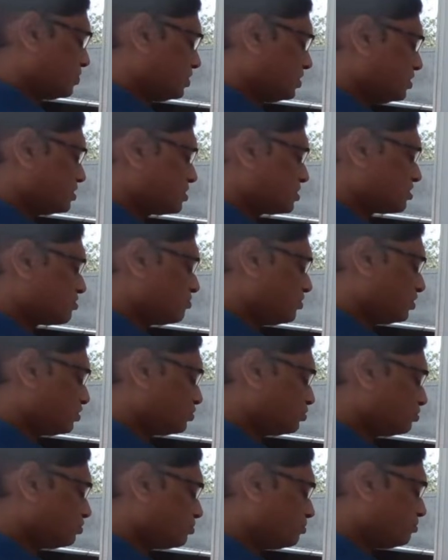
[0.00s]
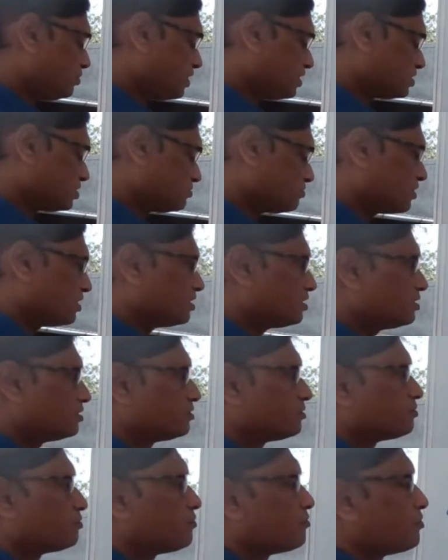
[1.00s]
is equal to plus 1.
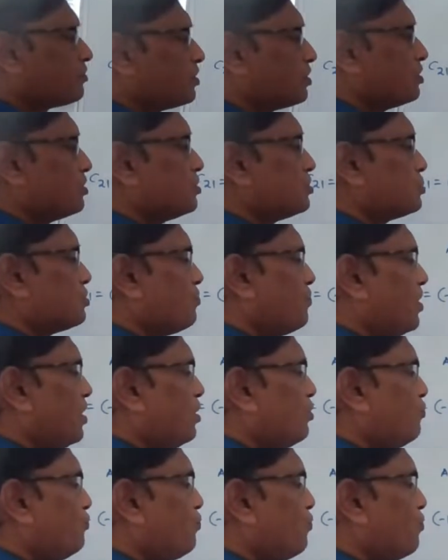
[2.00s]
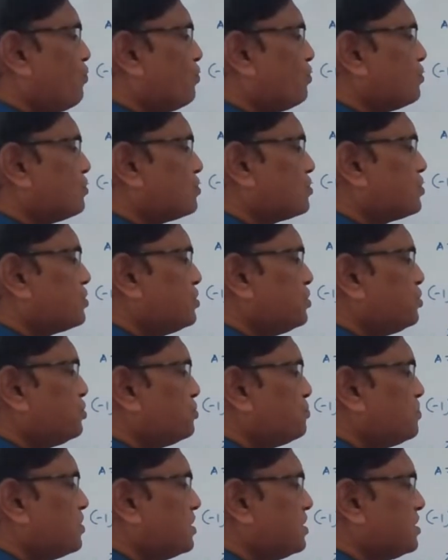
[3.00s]
So value for
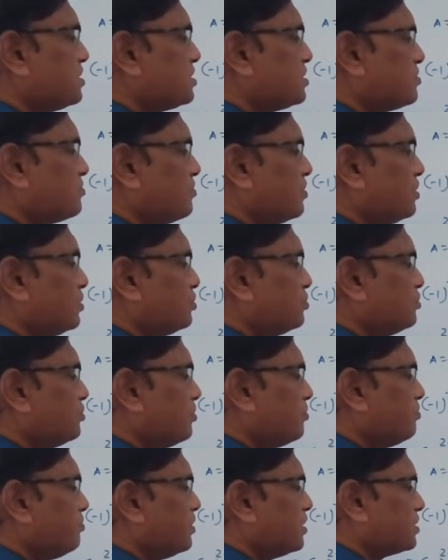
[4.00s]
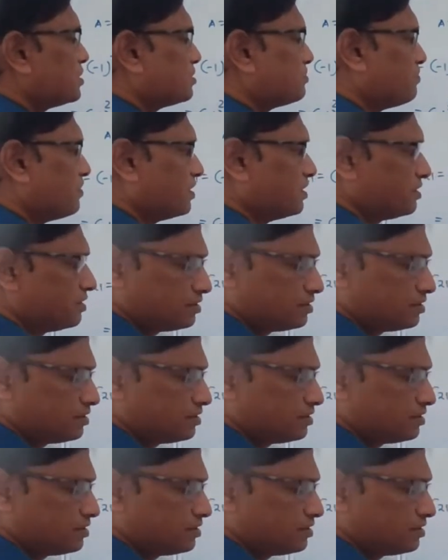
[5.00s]
C21 is equal to plus 1.